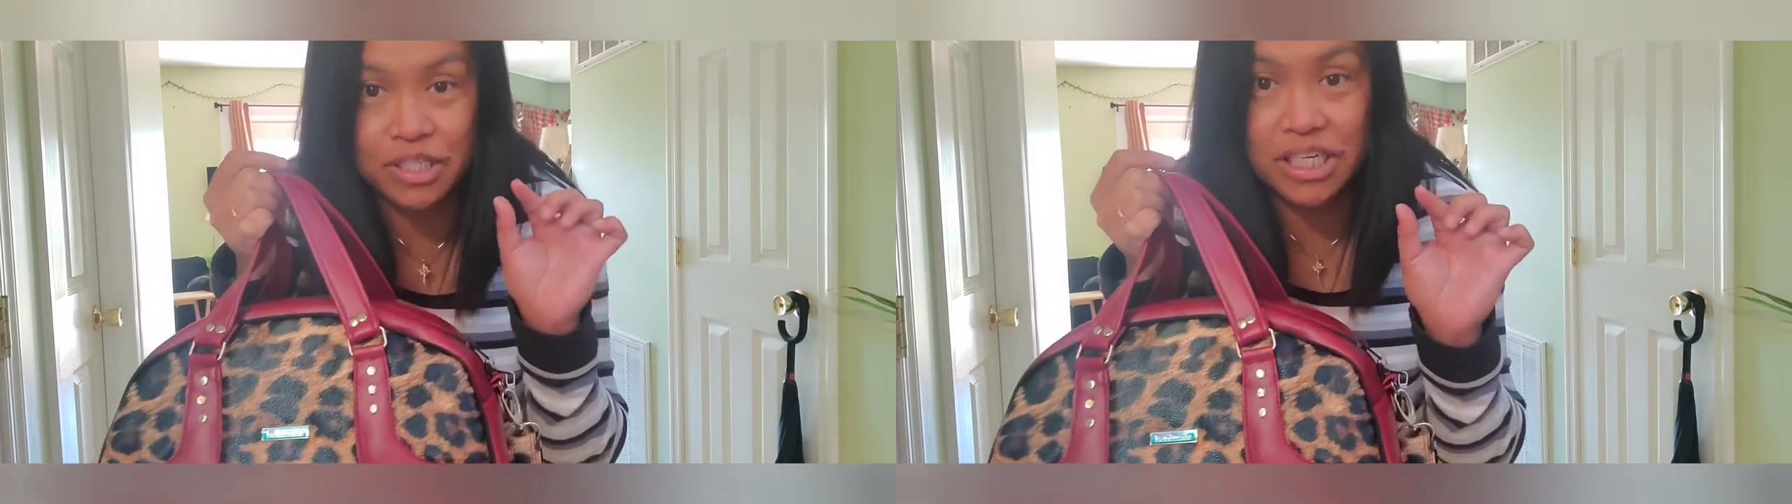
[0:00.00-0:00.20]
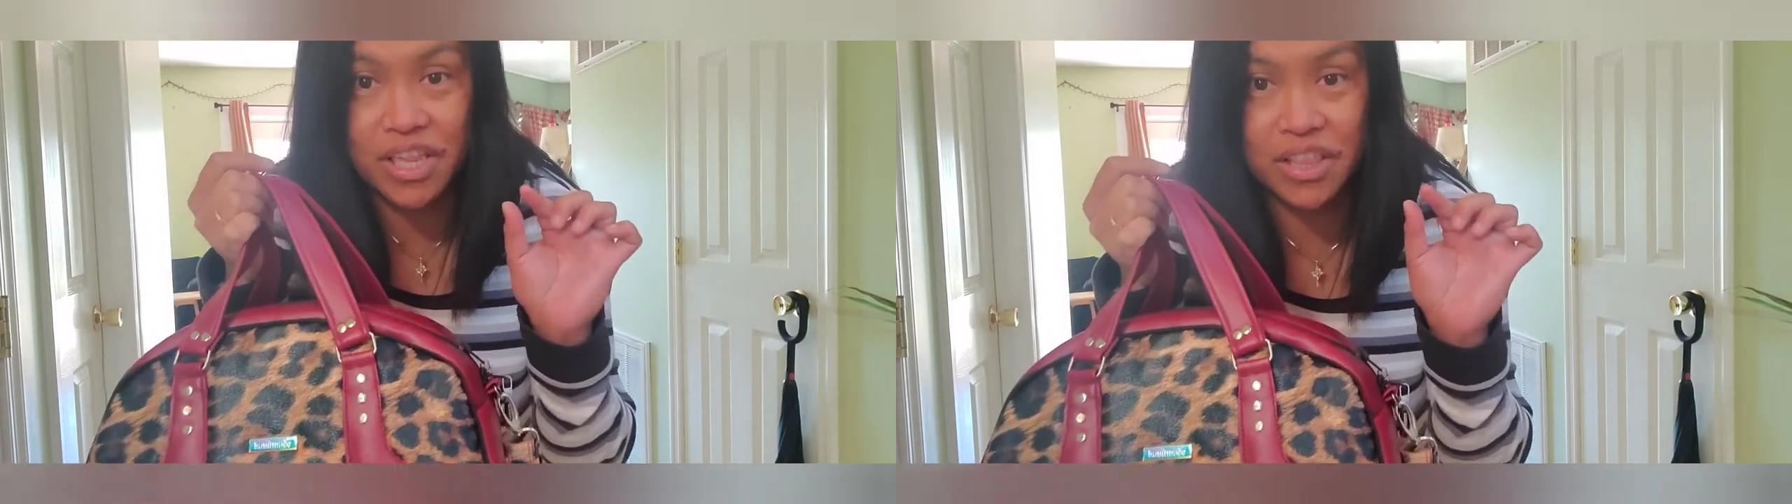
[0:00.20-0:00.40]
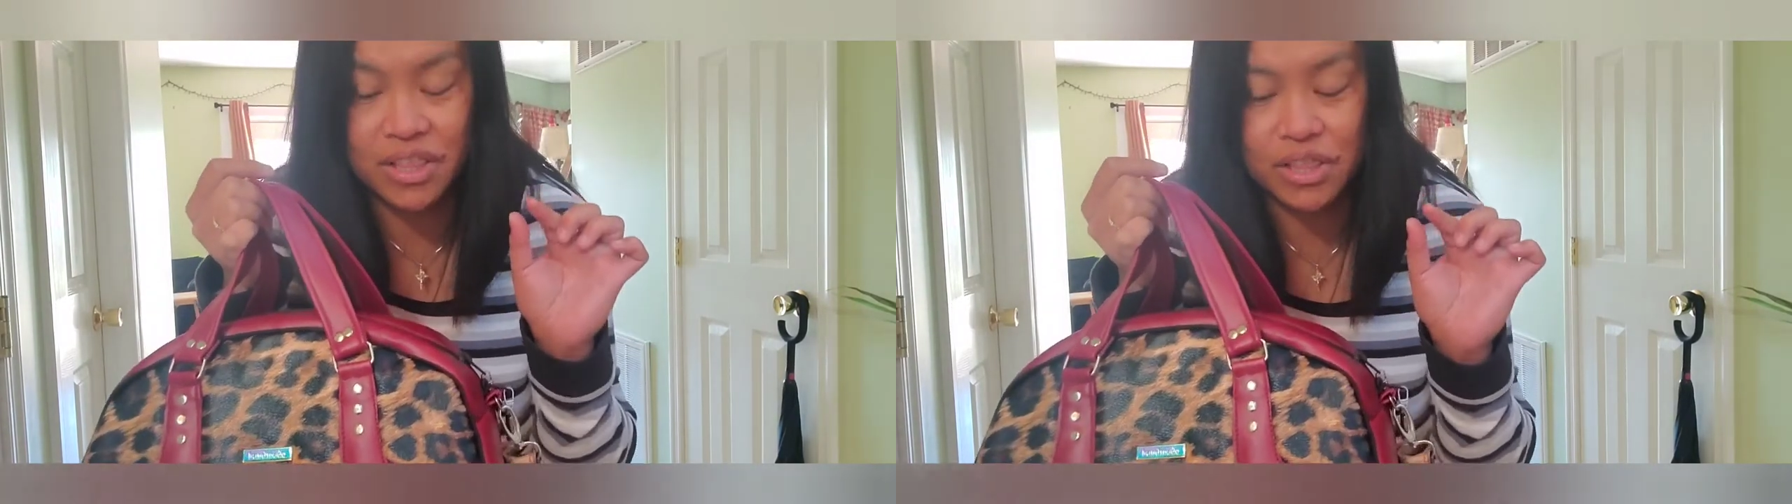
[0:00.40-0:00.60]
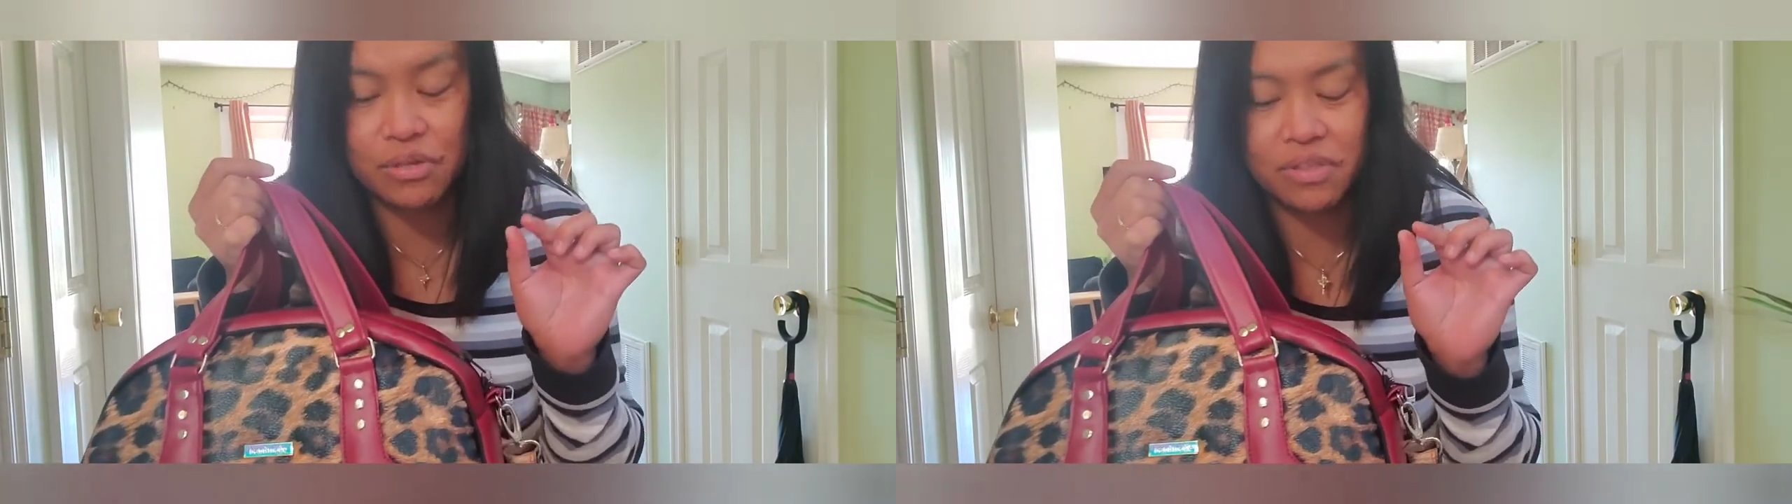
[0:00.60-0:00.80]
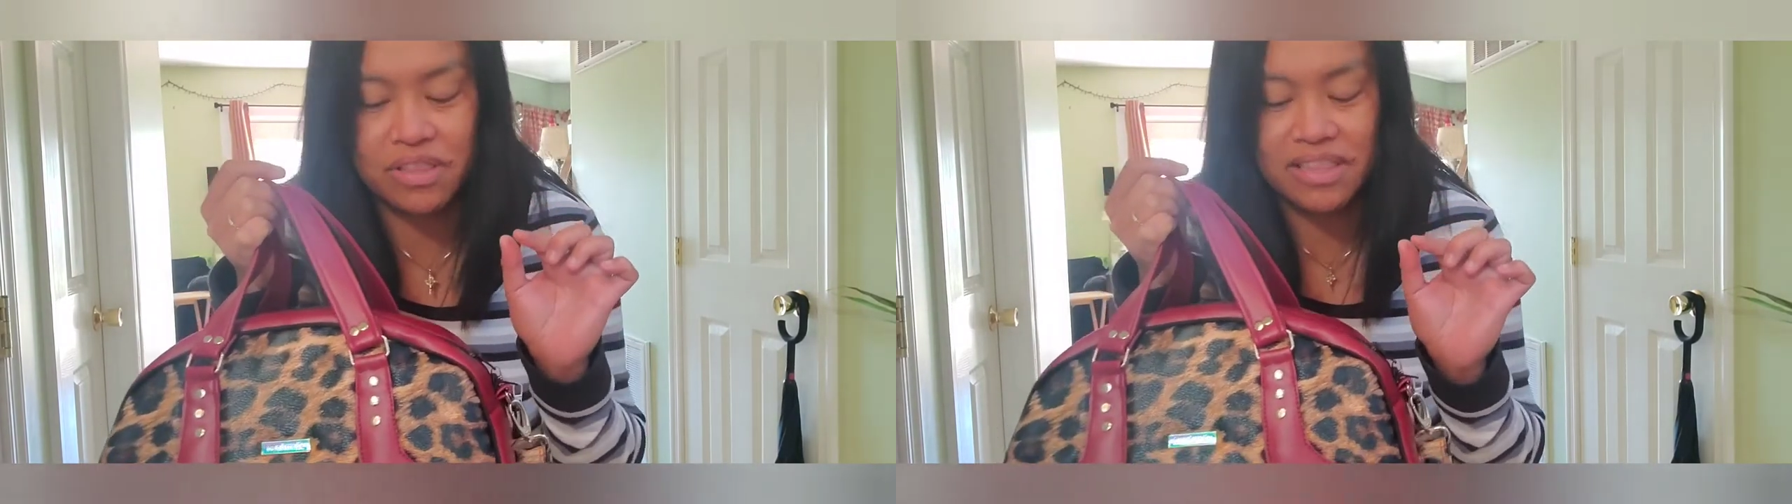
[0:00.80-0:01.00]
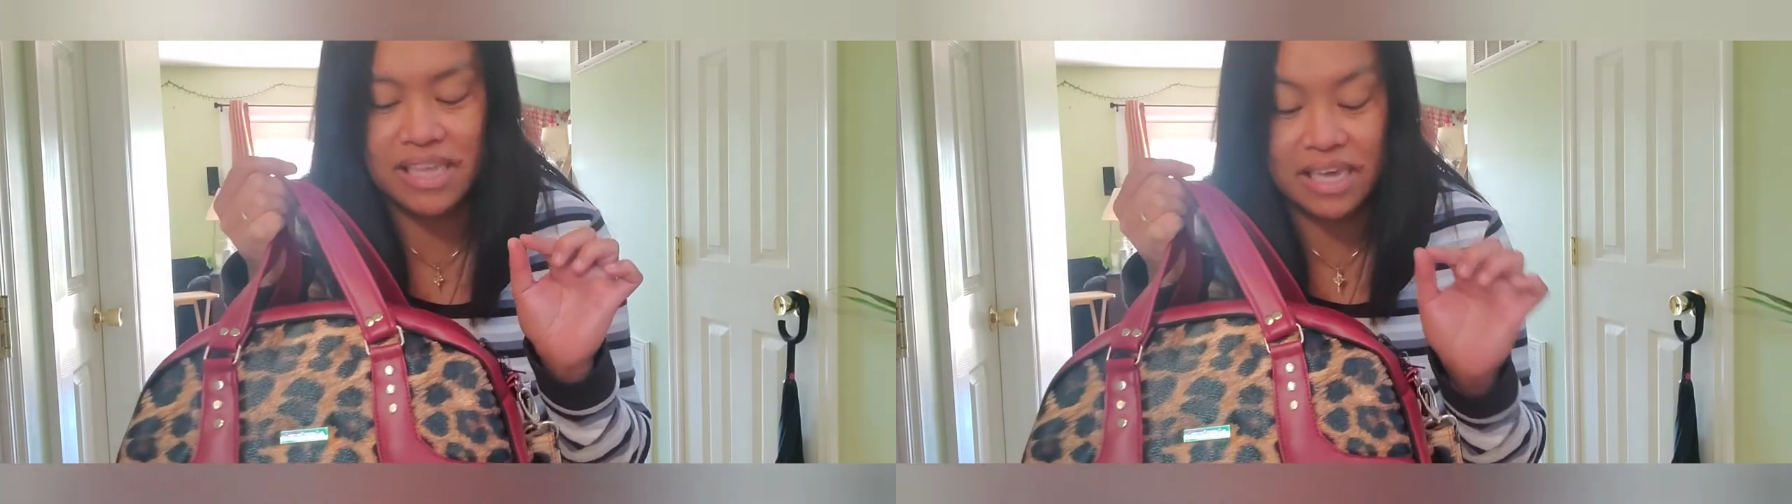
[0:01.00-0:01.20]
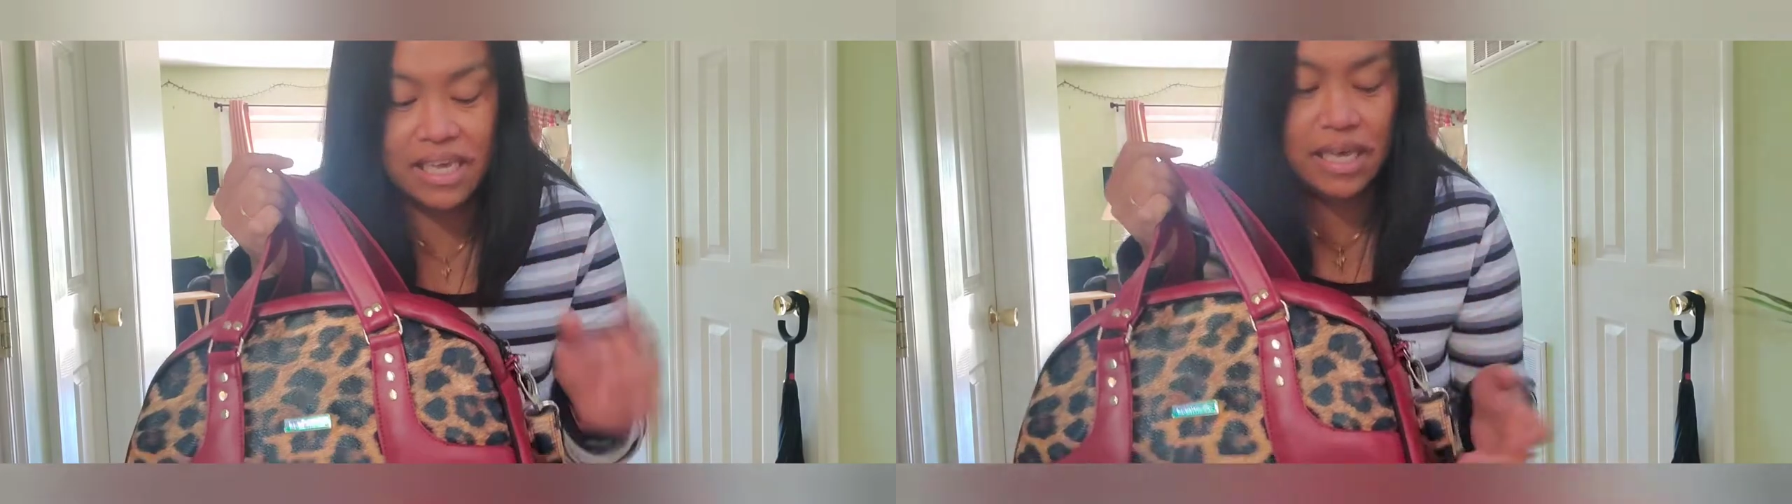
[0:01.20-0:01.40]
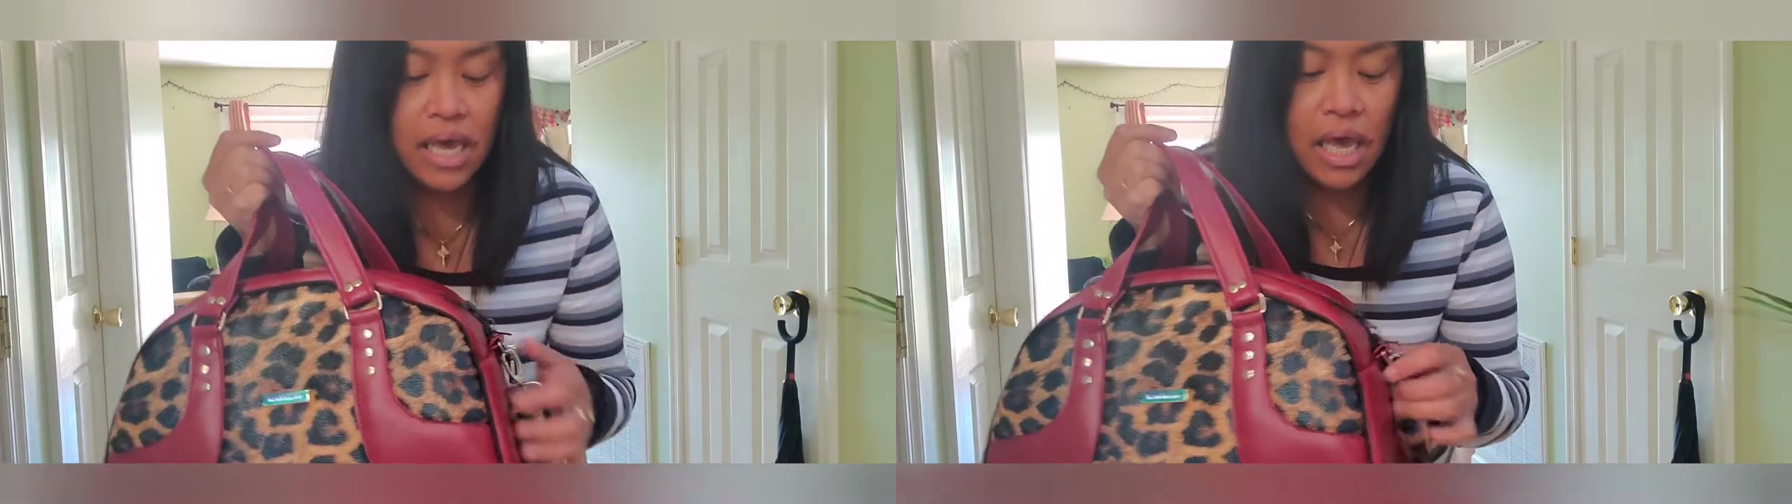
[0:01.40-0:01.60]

they're too thick.